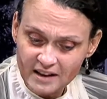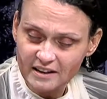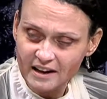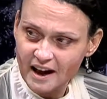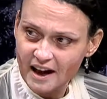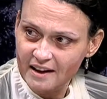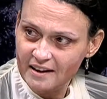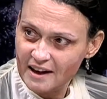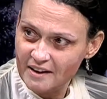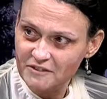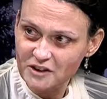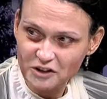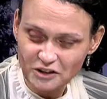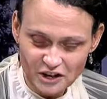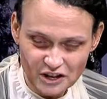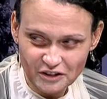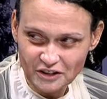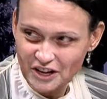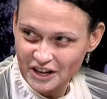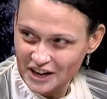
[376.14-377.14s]
But if your
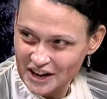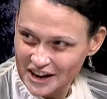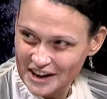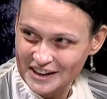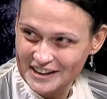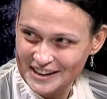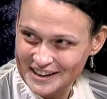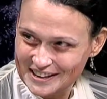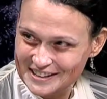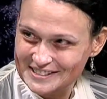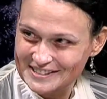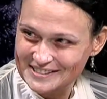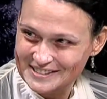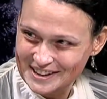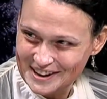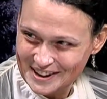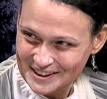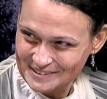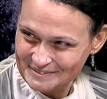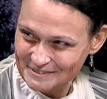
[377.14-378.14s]
little kid
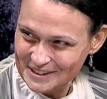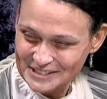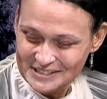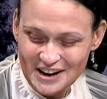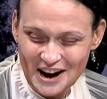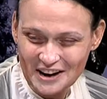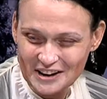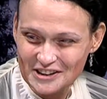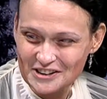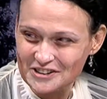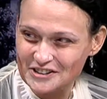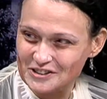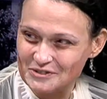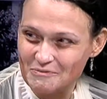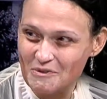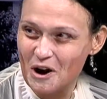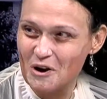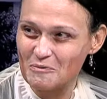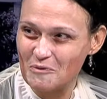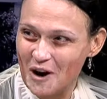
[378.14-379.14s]
is not going to
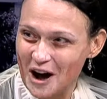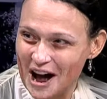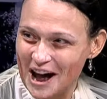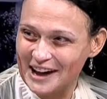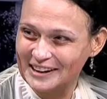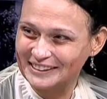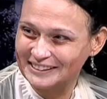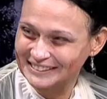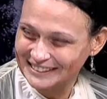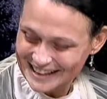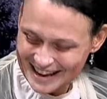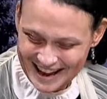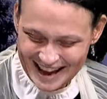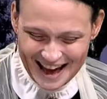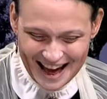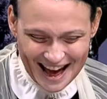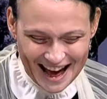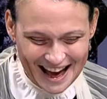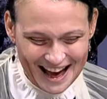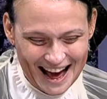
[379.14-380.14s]
just run wild,
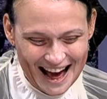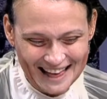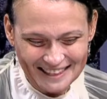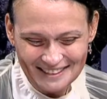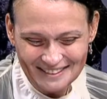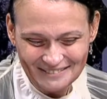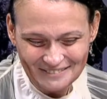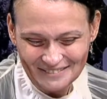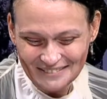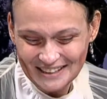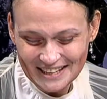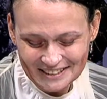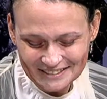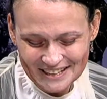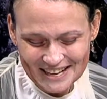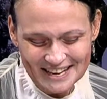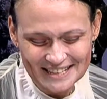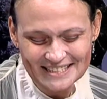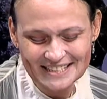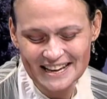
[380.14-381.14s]

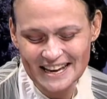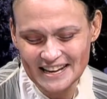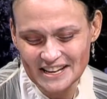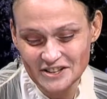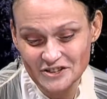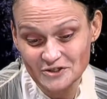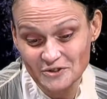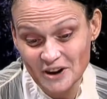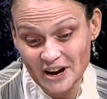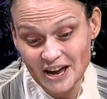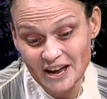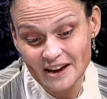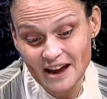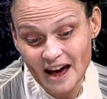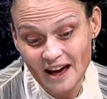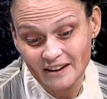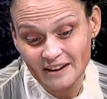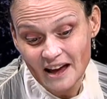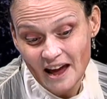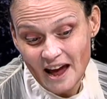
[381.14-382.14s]
little kids can enjoy it.
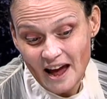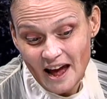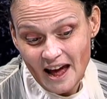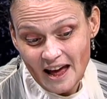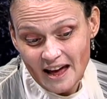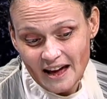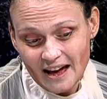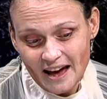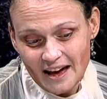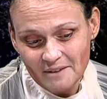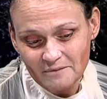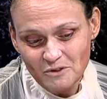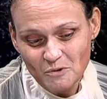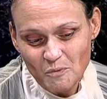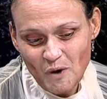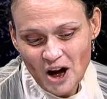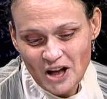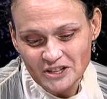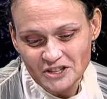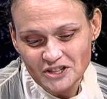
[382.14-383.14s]
Now,
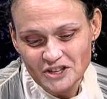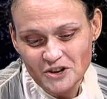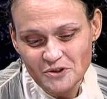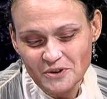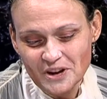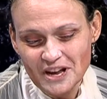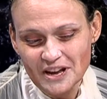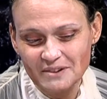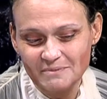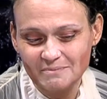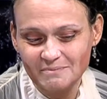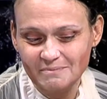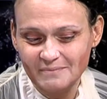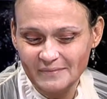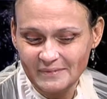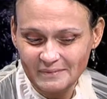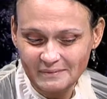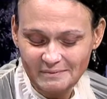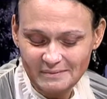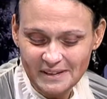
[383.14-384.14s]
the ones who
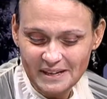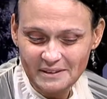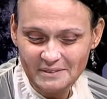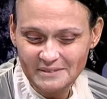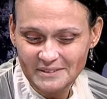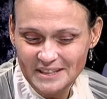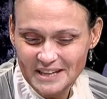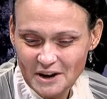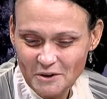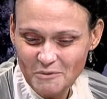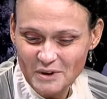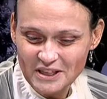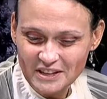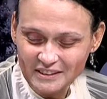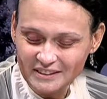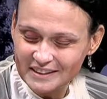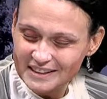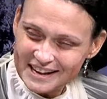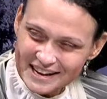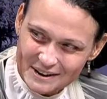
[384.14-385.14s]
can deal
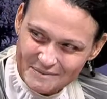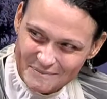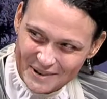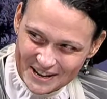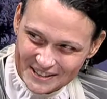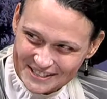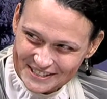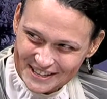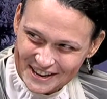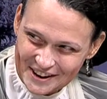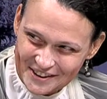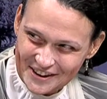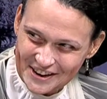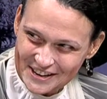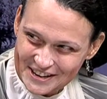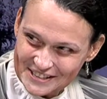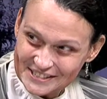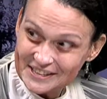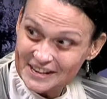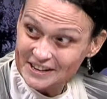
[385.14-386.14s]
with a little bit of
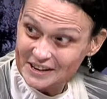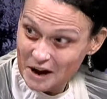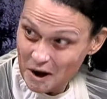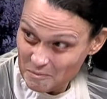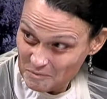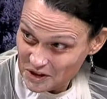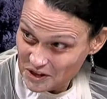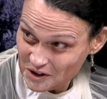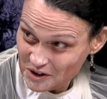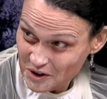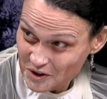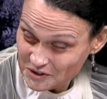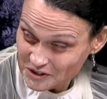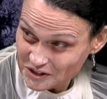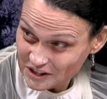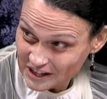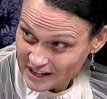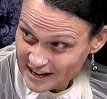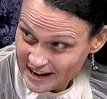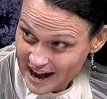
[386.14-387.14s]
scariness can come to the
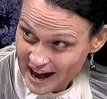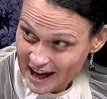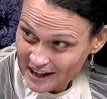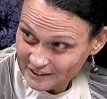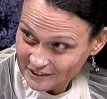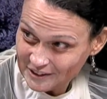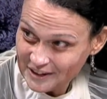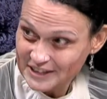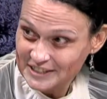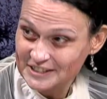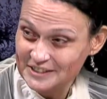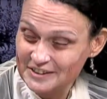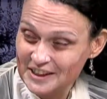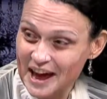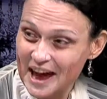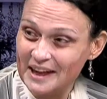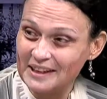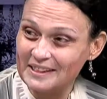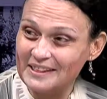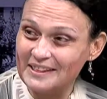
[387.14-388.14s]
Ghostly Gallery, so
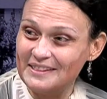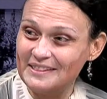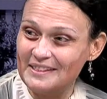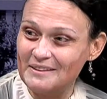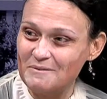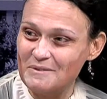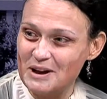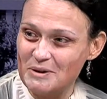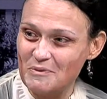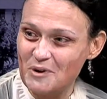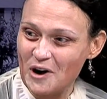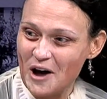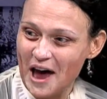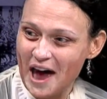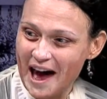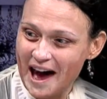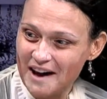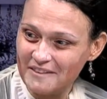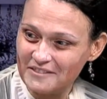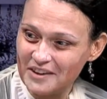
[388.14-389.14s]
that we will
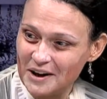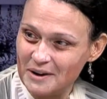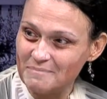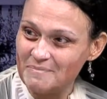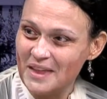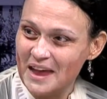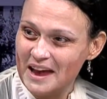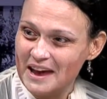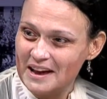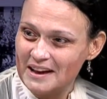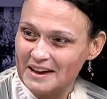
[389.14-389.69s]
have